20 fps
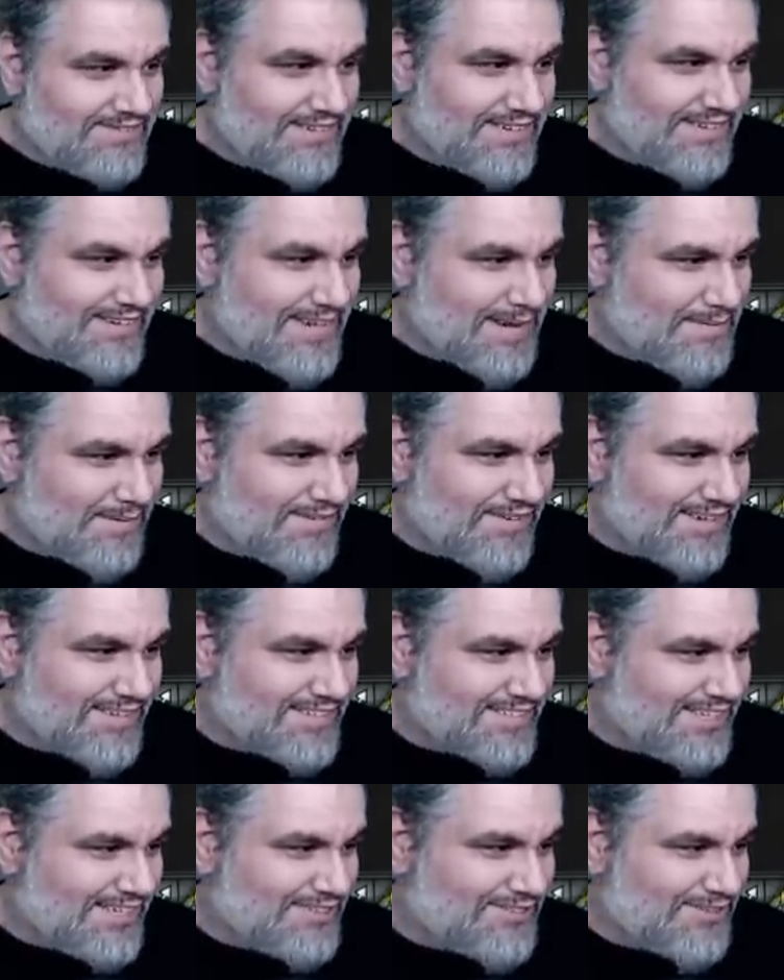Fucking library, of
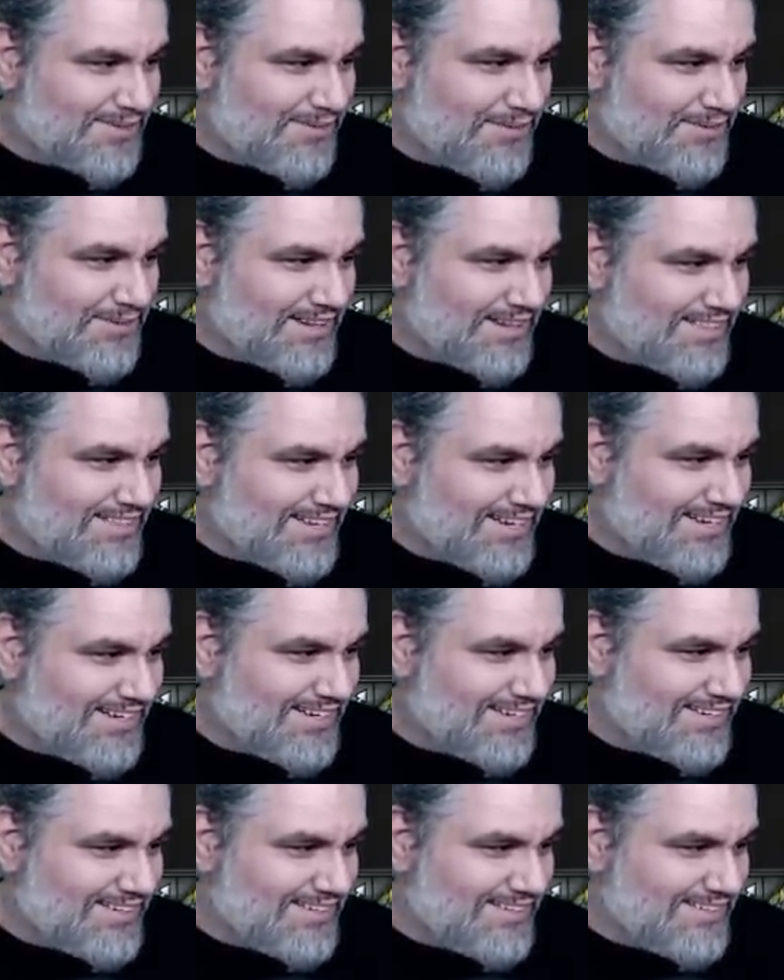Alexandria. What were they
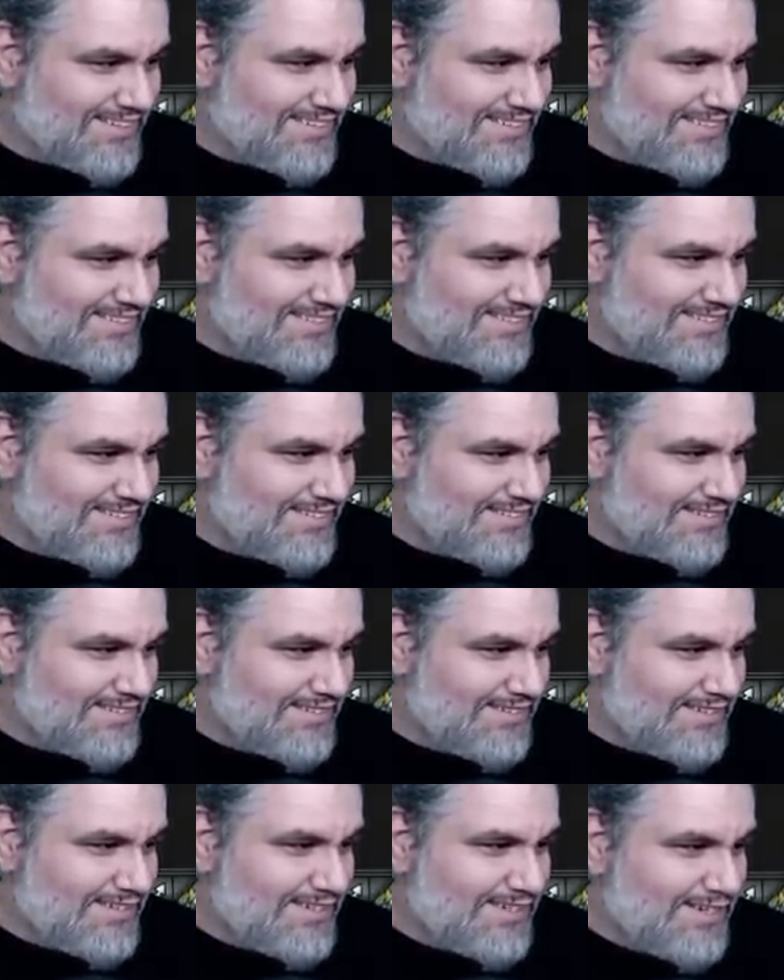thinking, dude?
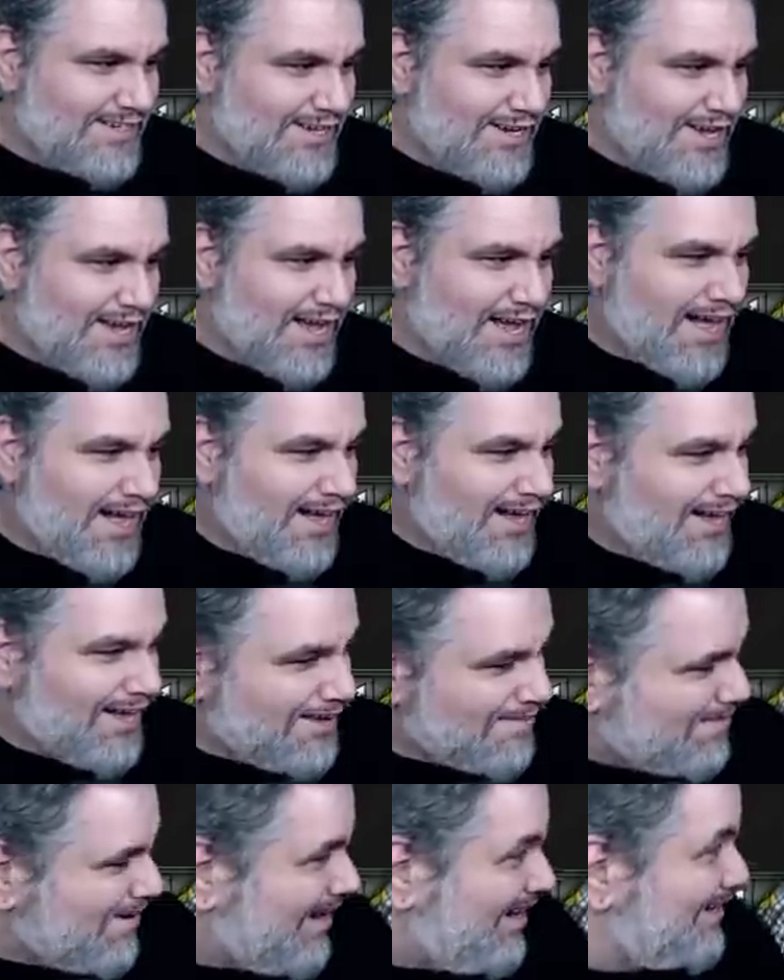
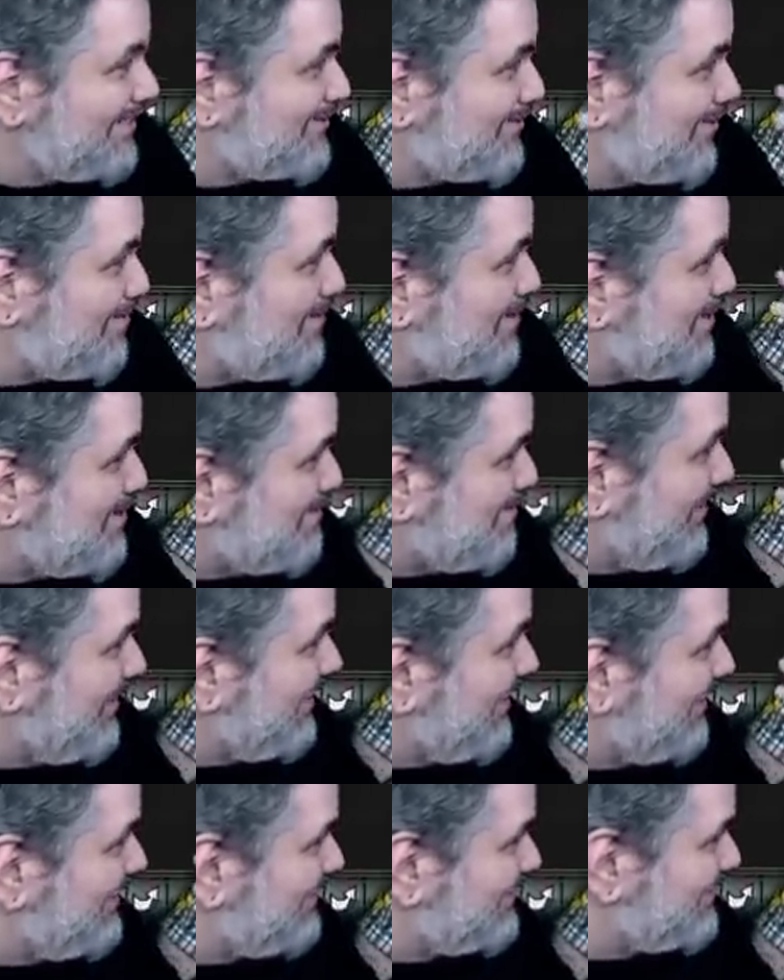Uh, my eyes are up here,
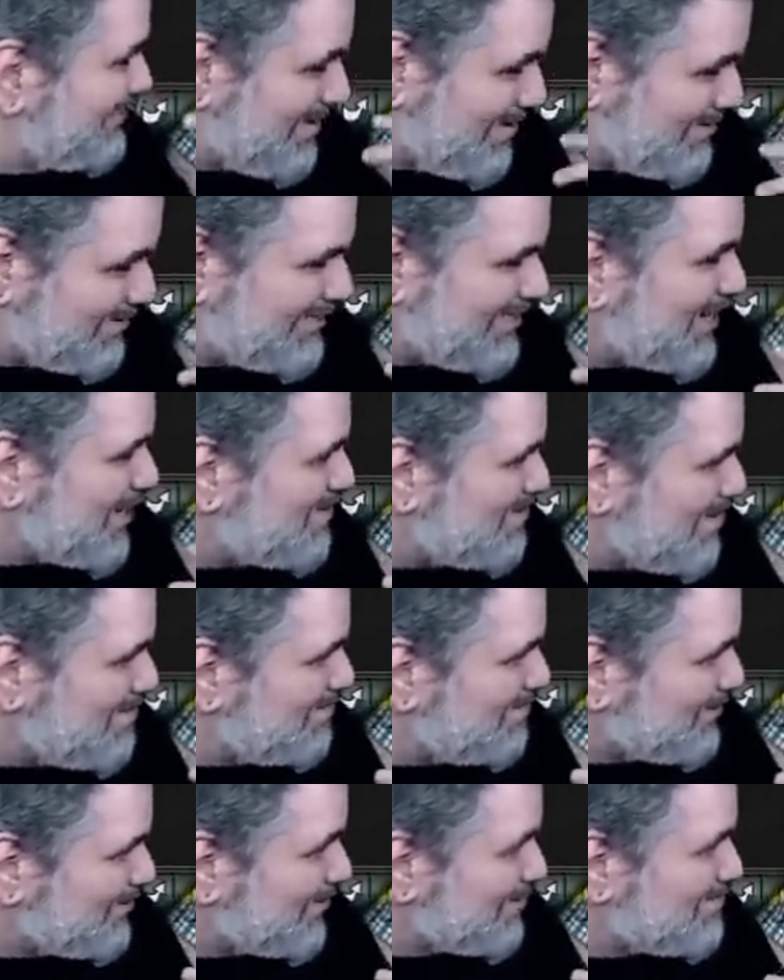buddy. Stop staring at my
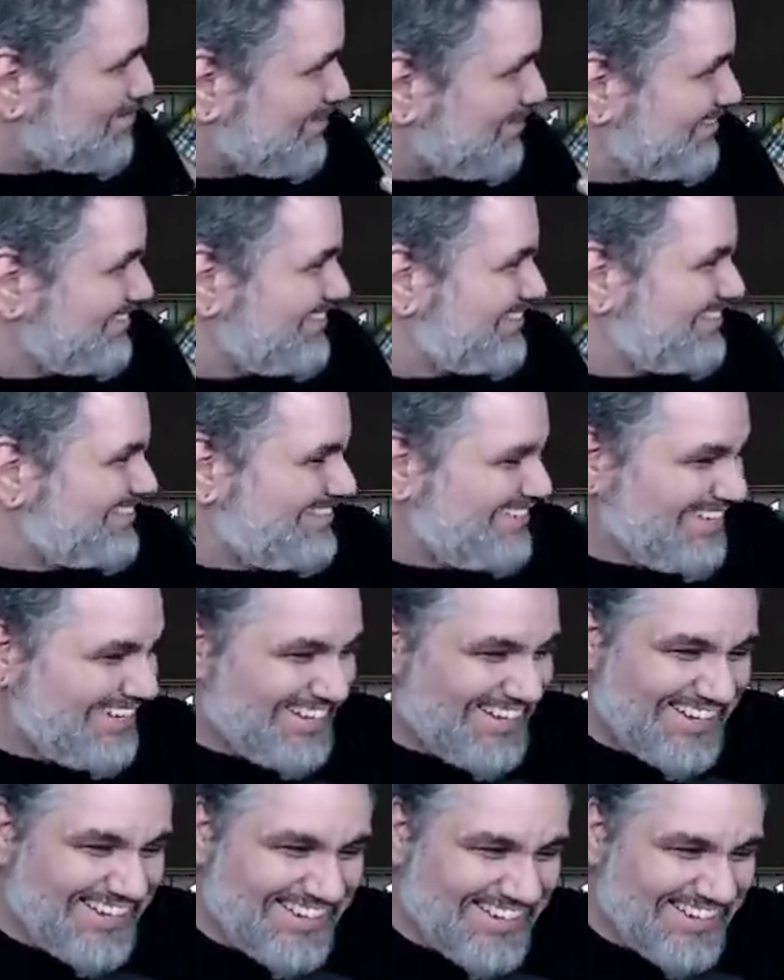bazorples.